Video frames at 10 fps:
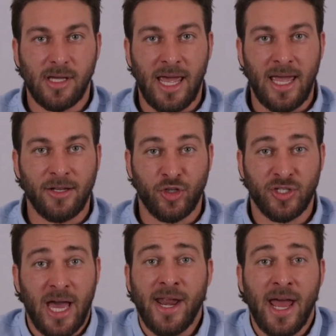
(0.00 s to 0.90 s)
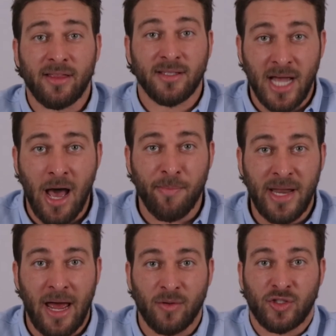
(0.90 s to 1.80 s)
And she's kind of at the top
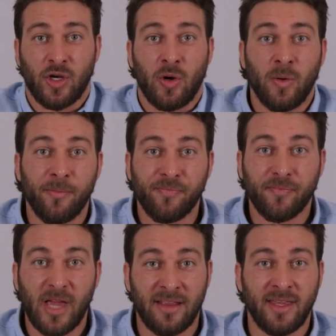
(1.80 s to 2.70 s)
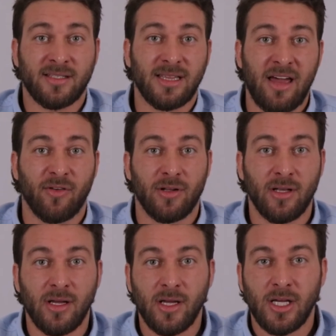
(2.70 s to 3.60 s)
now. So at this
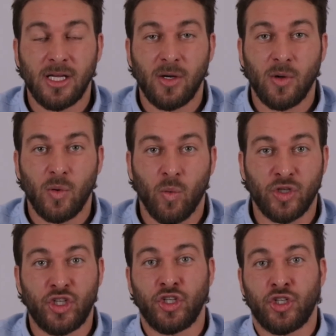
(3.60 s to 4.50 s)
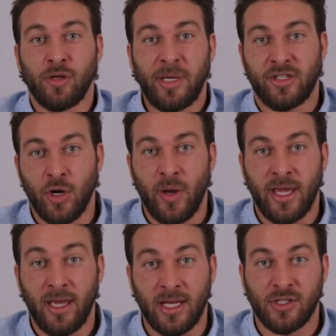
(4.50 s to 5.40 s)
level, what she should be
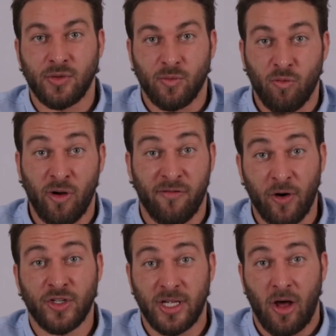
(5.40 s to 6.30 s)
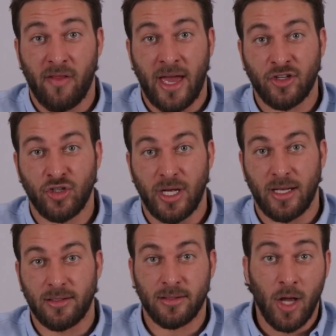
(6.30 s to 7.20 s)
doing is reversing all that
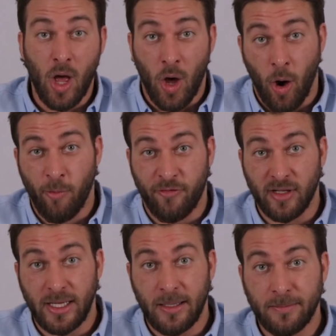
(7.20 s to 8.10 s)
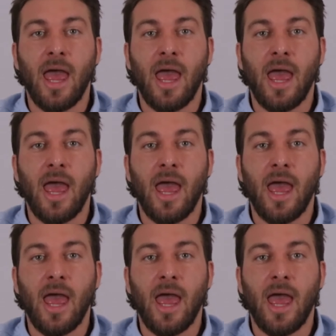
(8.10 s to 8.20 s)
shit. Hopefully.